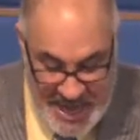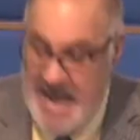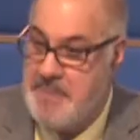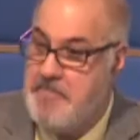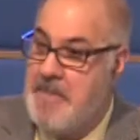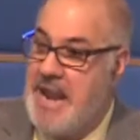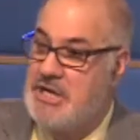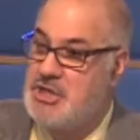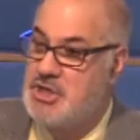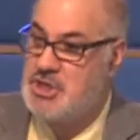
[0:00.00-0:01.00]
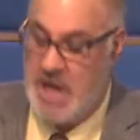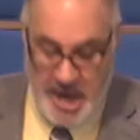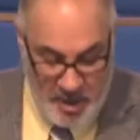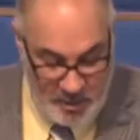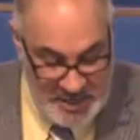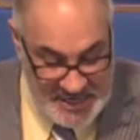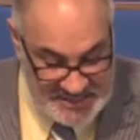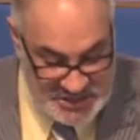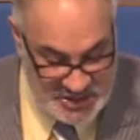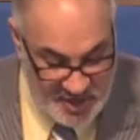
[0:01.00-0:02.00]
and may share
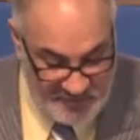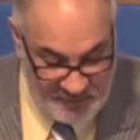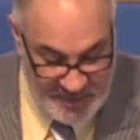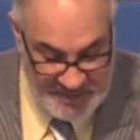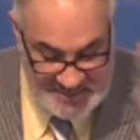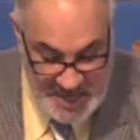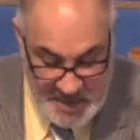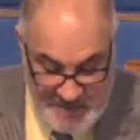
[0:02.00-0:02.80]
his sufferings,